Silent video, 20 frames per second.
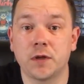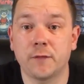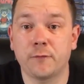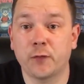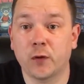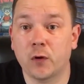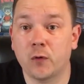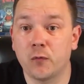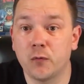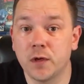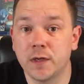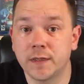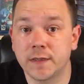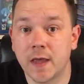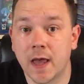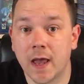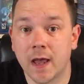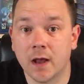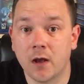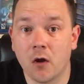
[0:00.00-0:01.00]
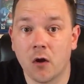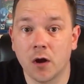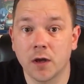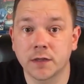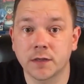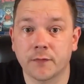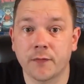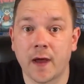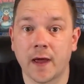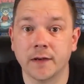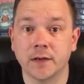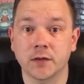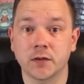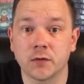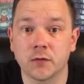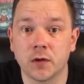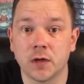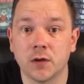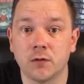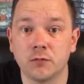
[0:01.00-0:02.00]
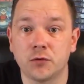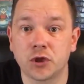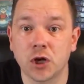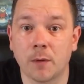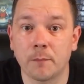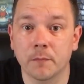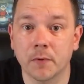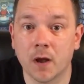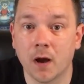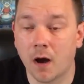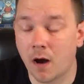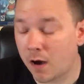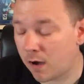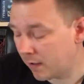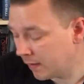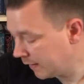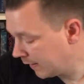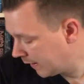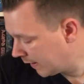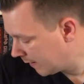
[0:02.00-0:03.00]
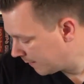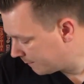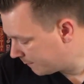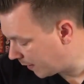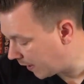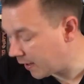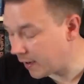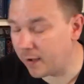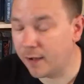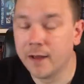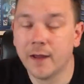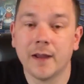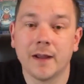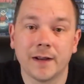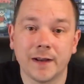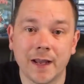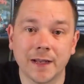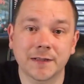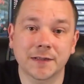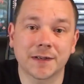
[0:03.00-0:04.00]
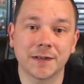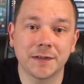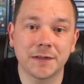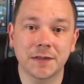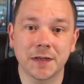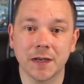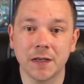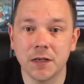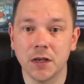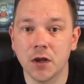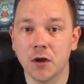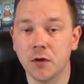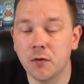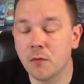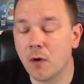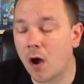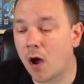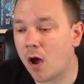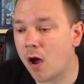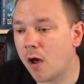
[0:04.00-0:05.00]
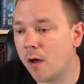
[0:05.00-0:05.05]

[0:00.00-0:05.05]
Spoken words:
difficulties there, guys. I've had to do a little jump cut, but let's continue.